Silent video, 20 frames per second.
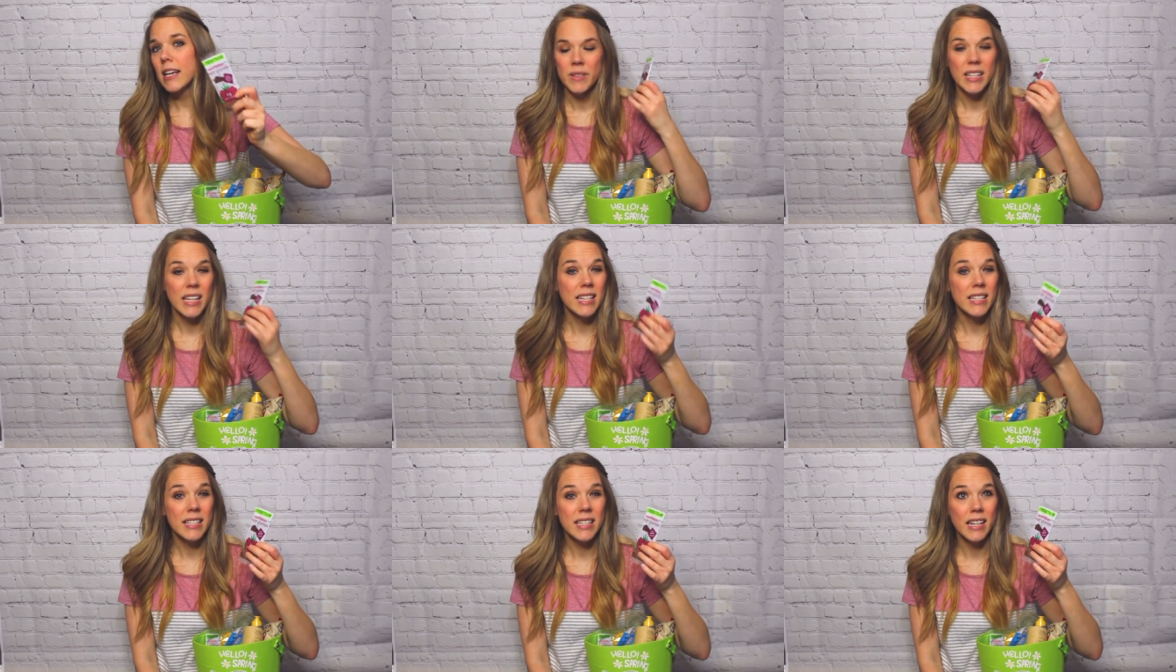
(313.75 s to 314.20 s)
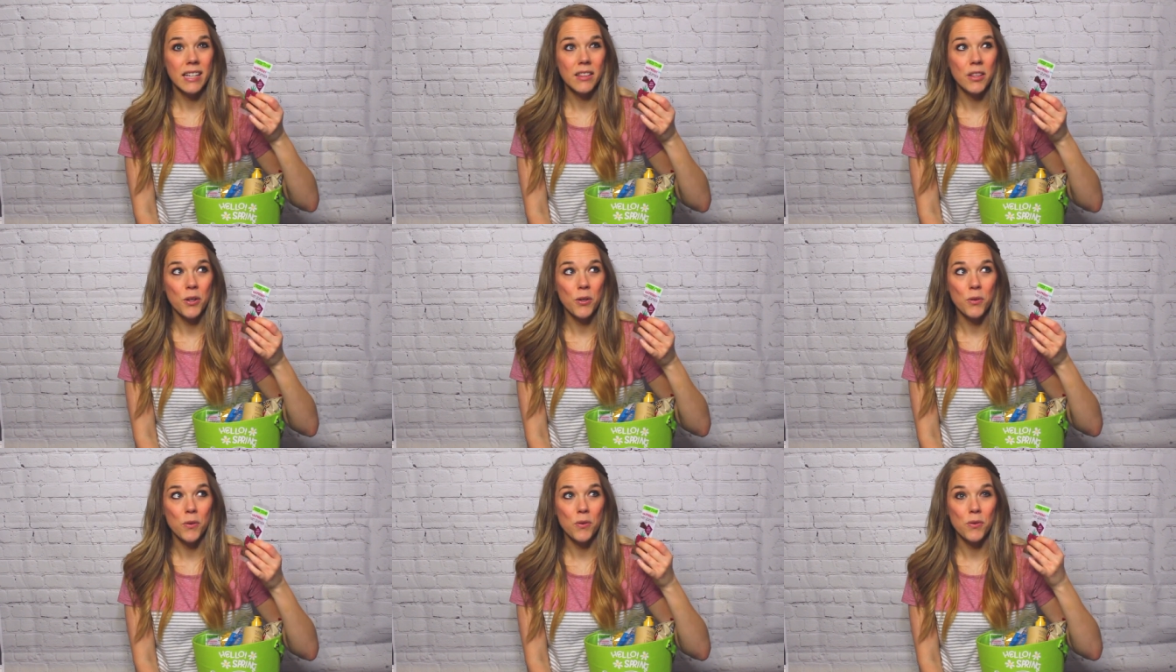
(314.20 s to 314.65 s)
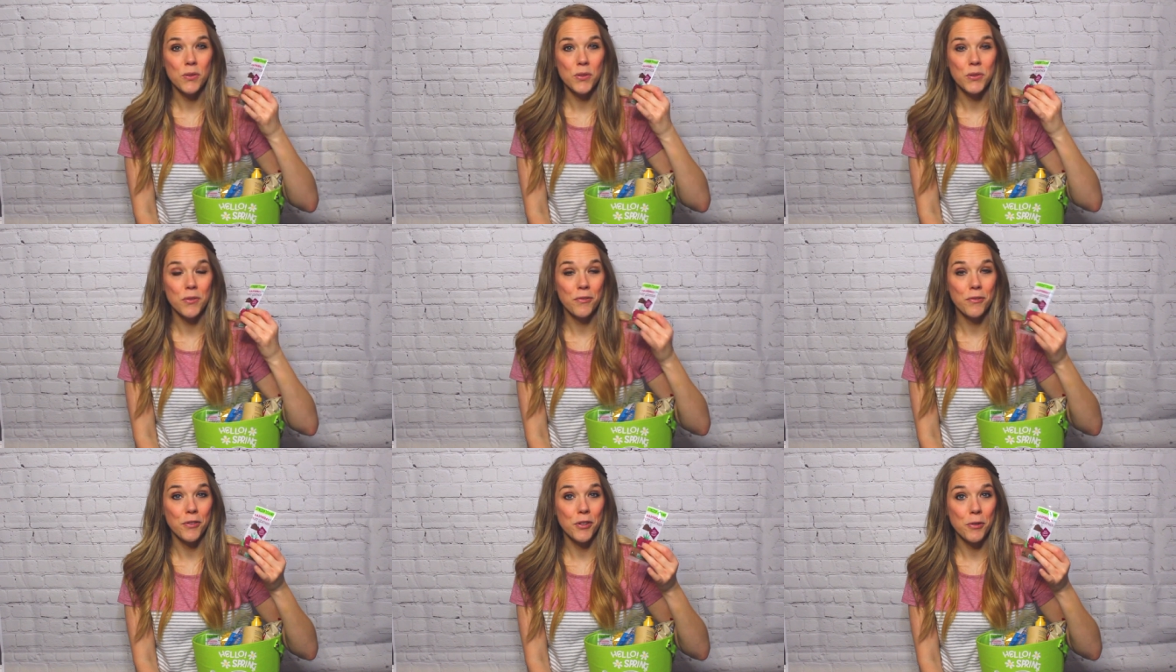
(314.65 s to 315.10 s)
tastes like
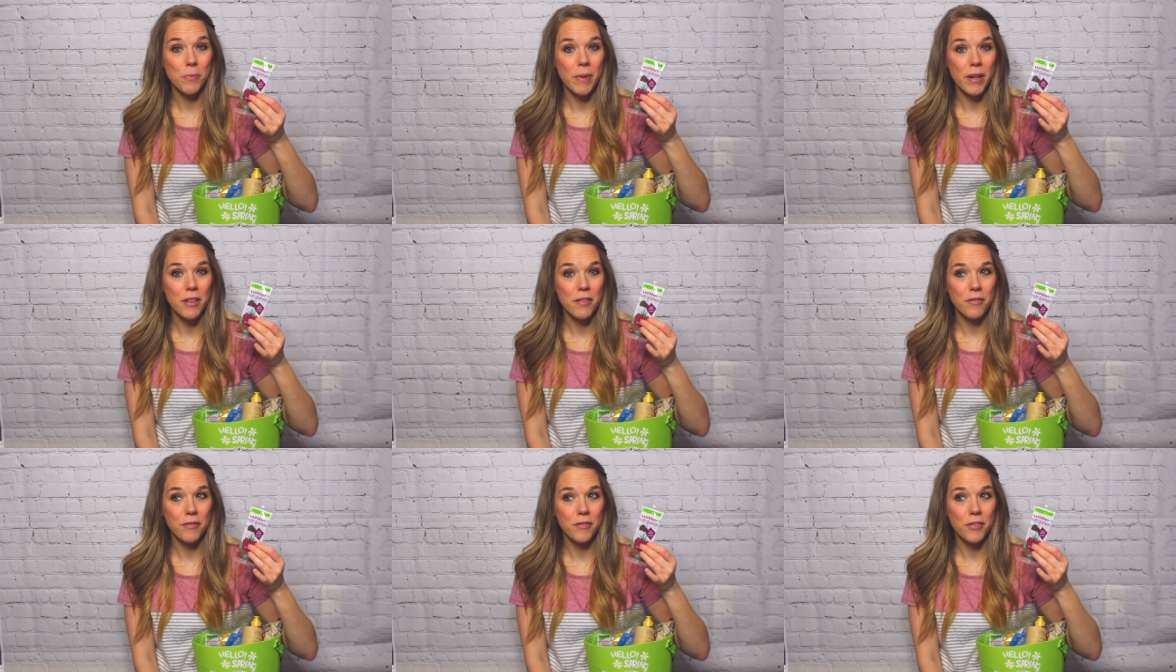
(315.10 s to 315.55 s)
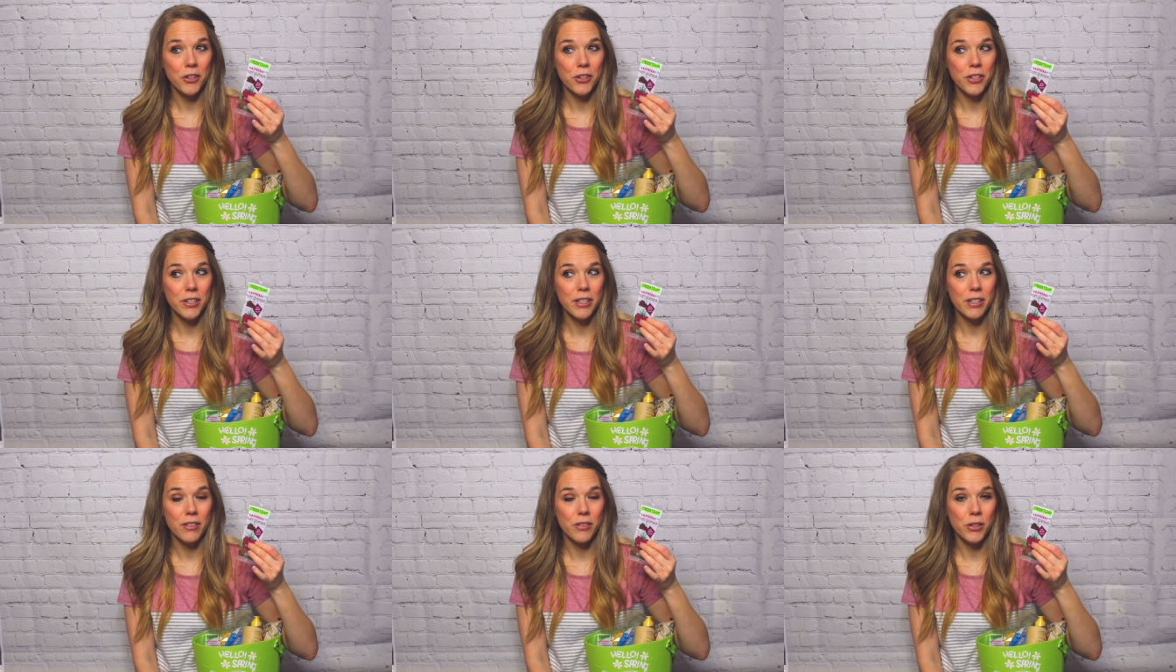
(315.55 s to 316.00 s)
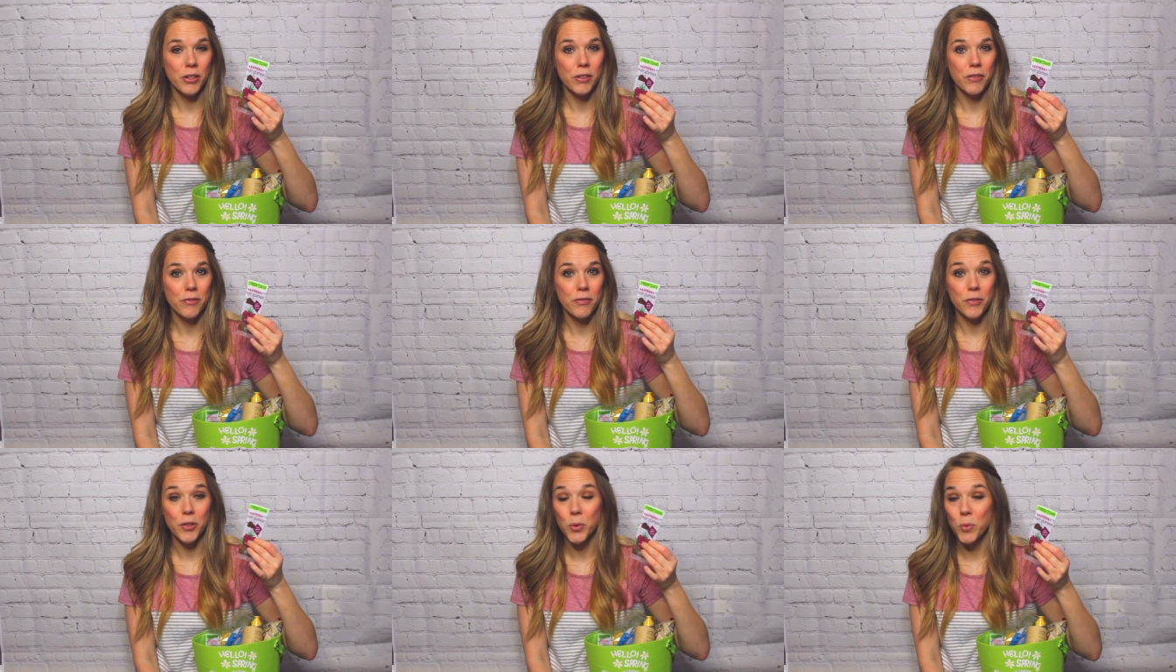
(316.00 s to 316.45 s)
those fruit by the foot or
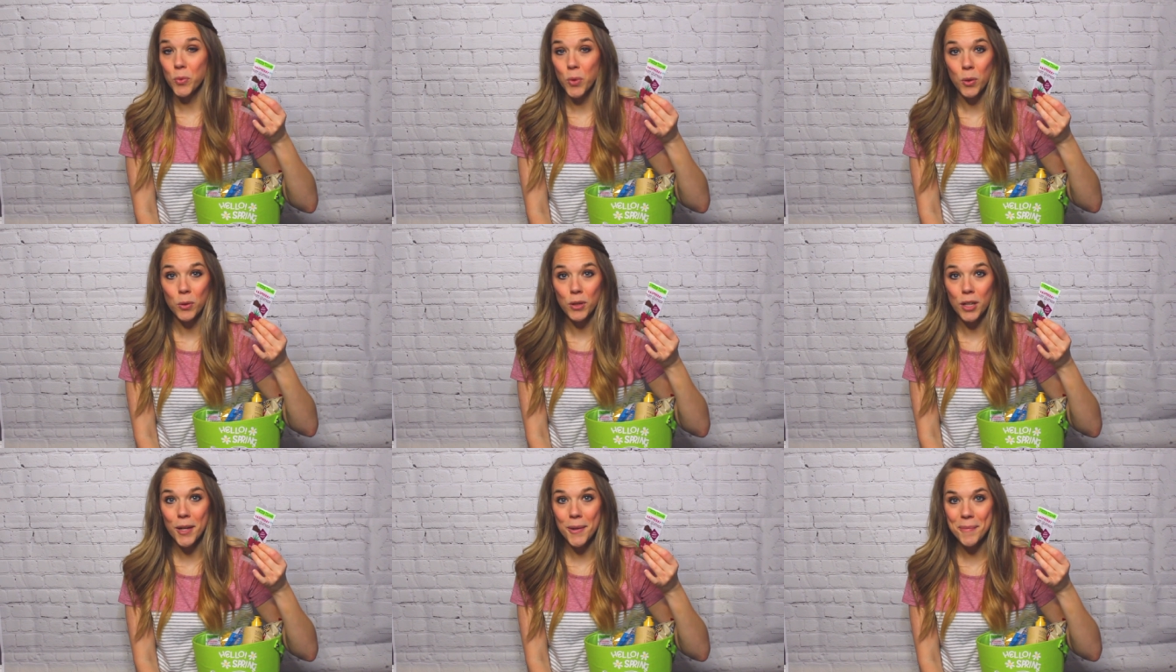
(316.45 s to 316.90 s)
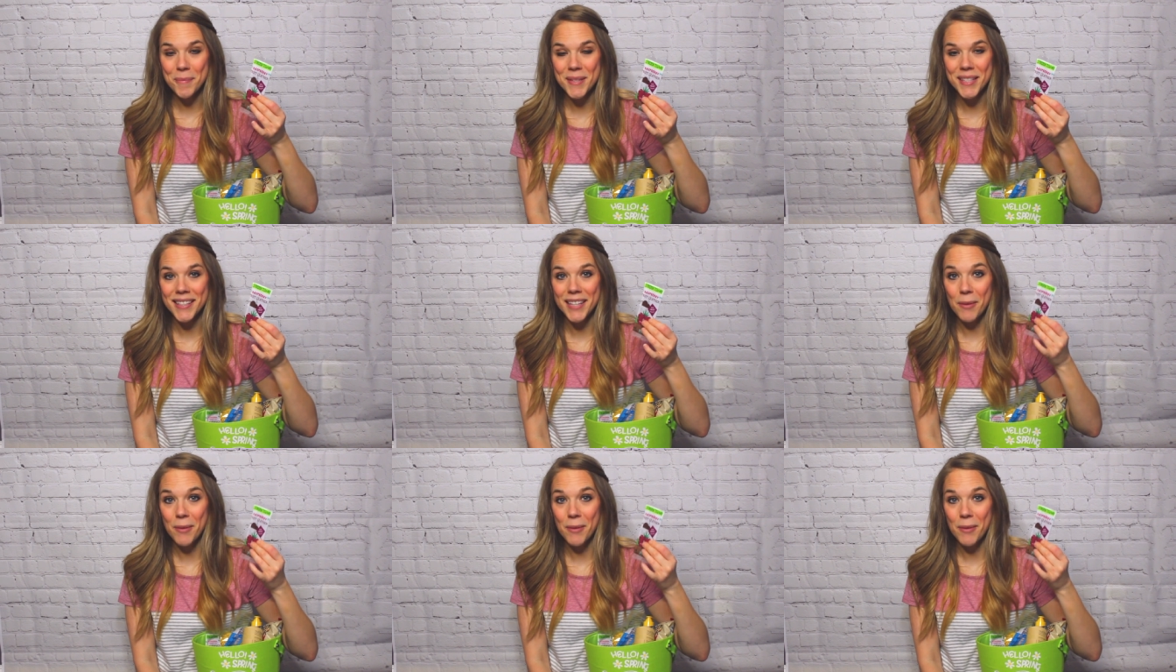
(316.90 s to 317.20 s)
fruit roll-ups